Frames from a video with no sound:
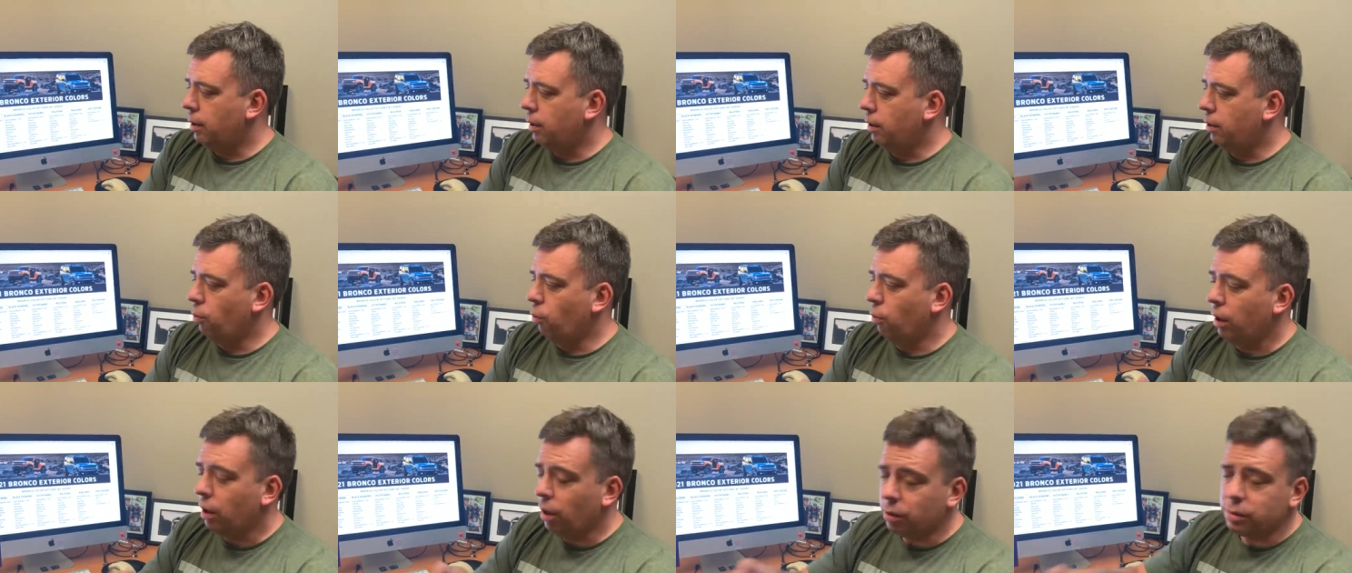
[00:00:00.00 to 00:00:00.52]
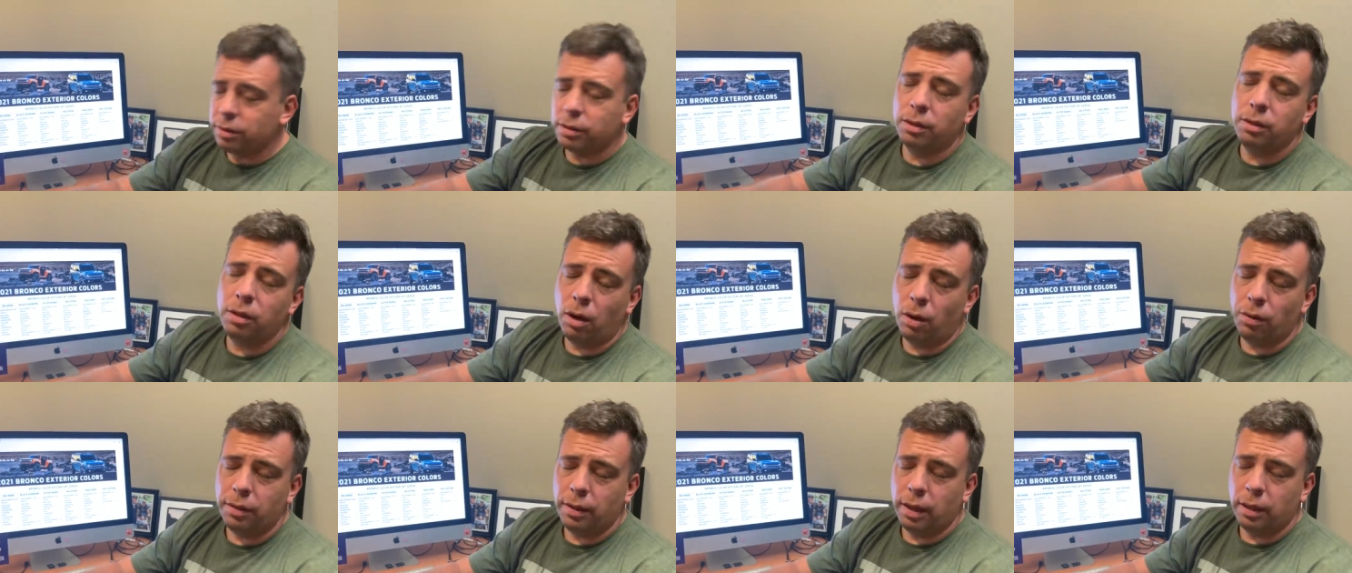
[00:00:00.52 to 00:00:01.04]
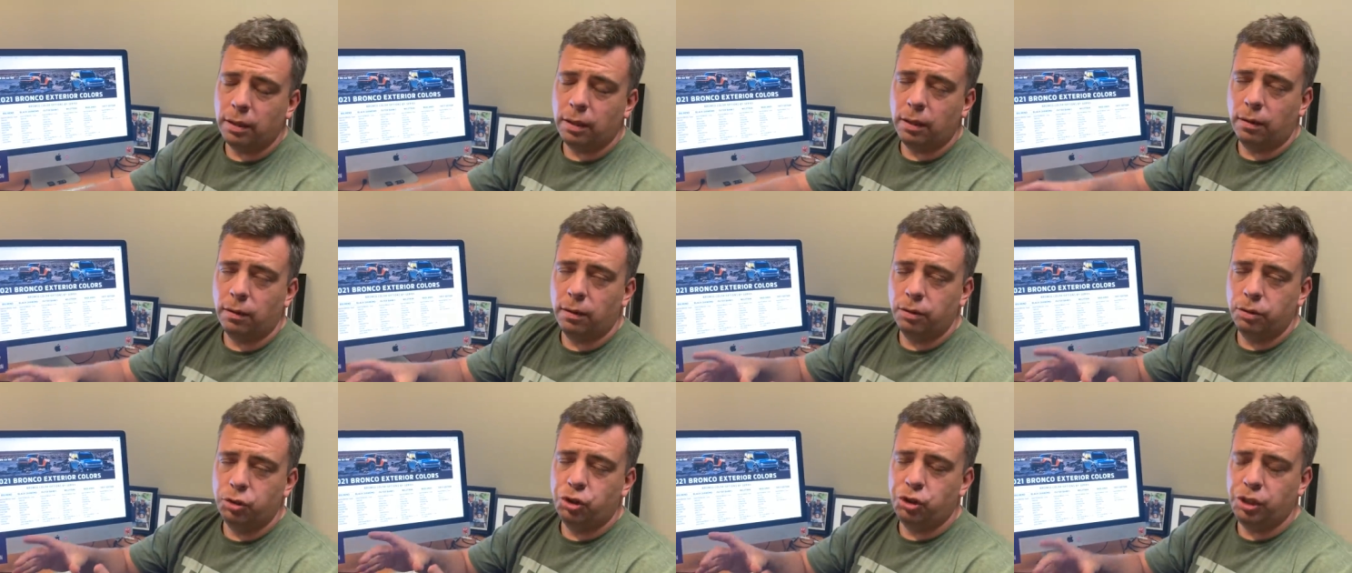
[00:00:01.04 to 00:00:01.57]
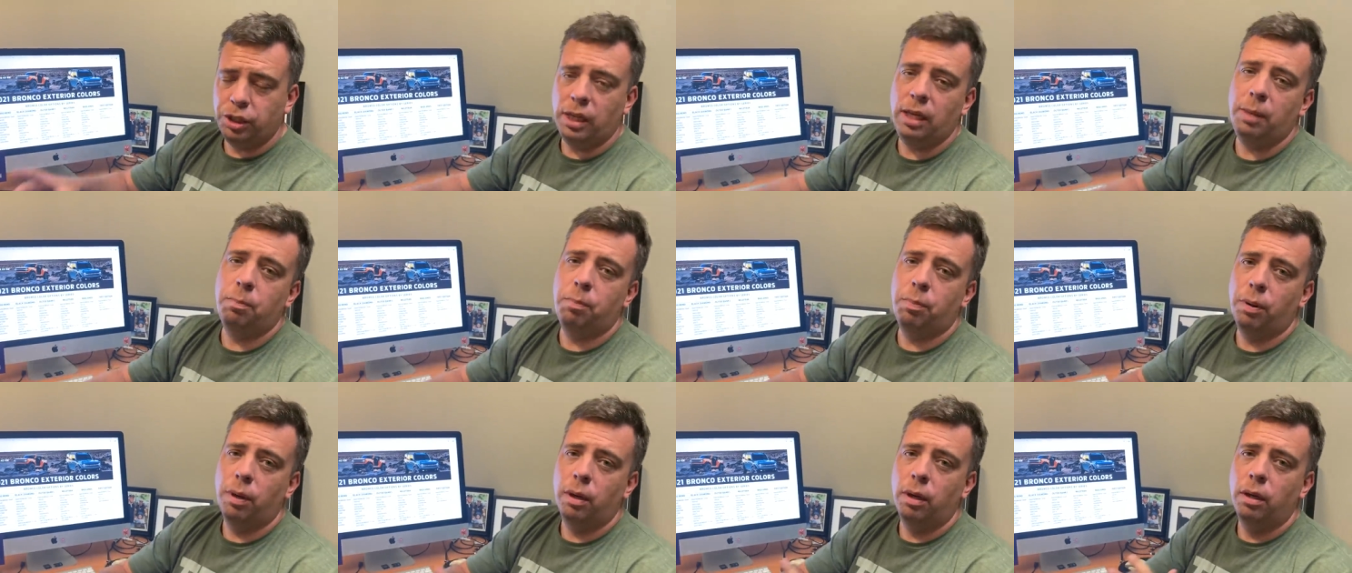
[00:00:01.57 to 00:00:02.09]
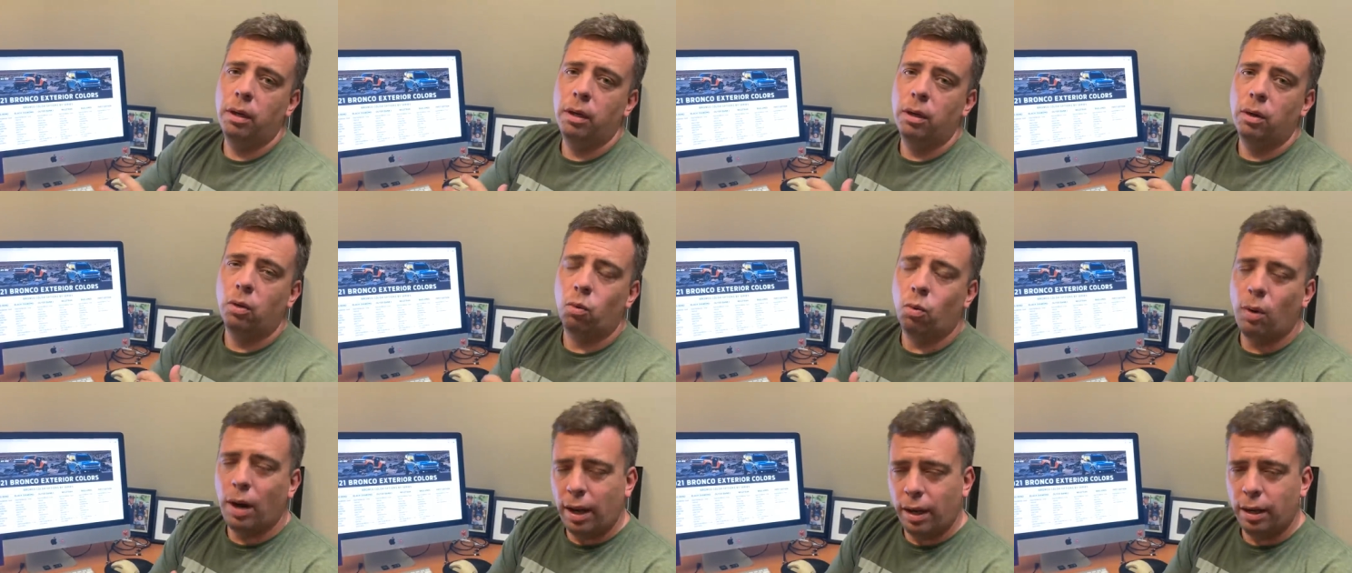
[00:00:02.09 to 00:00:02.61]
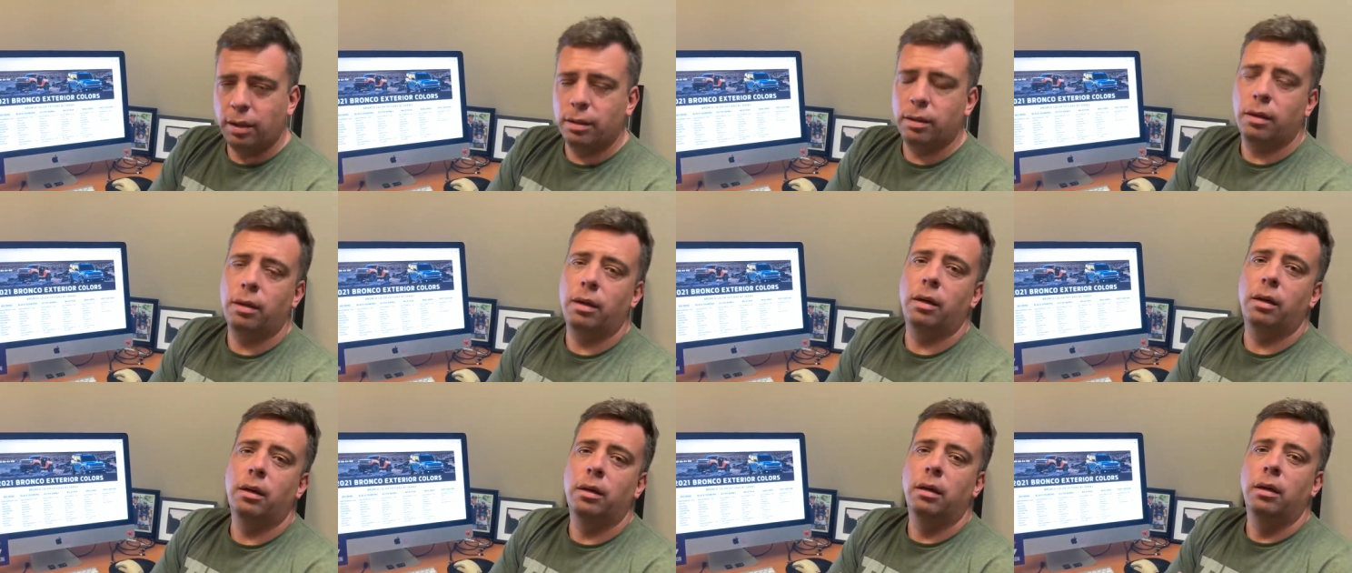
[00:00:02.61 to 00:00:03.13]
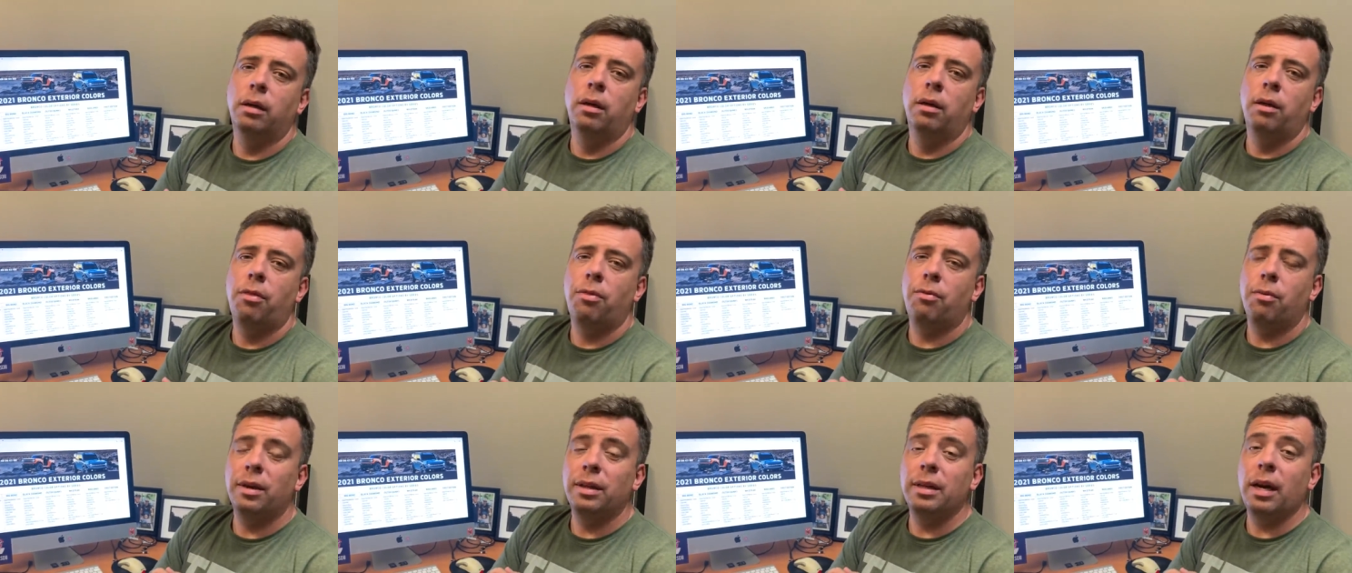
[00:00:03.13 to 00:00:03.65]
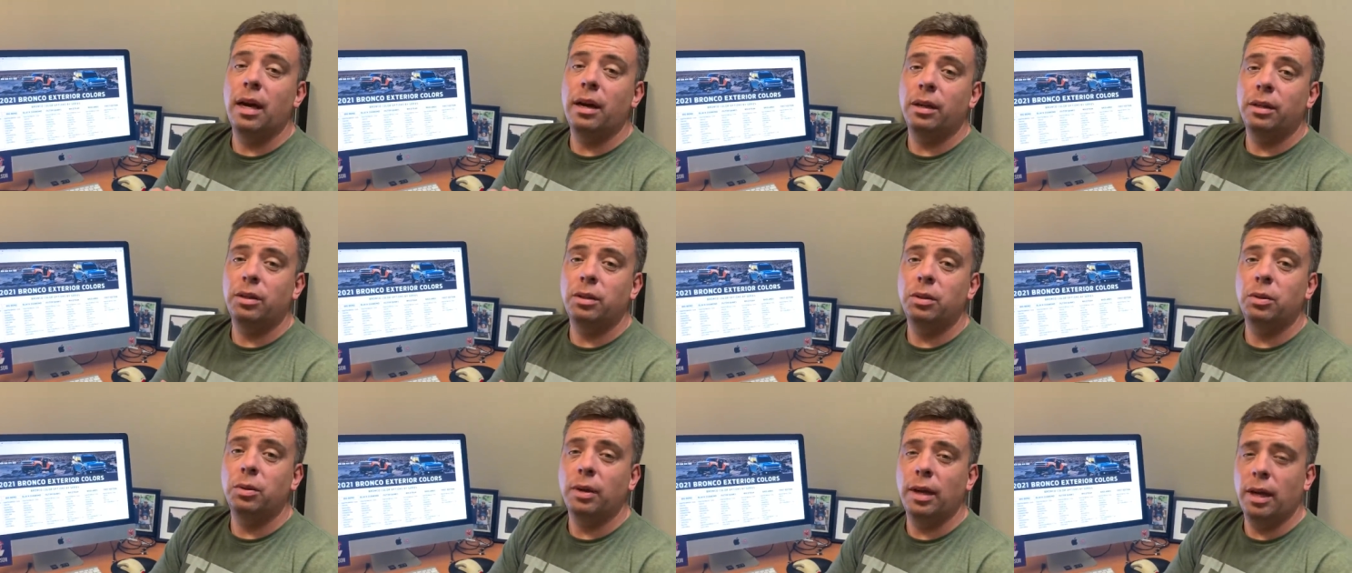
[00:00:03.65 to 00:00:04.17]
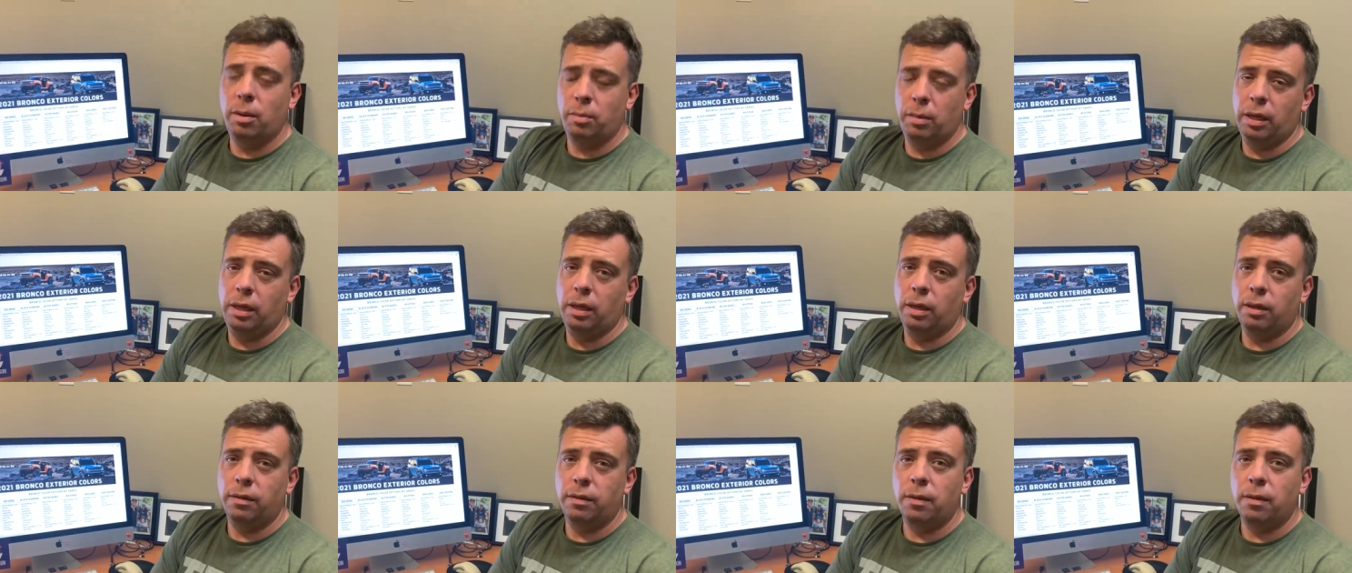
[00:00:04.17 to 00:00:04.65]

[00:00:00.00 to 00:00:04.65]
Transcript: we also know that the Jeep Wrangler 392 Hemi,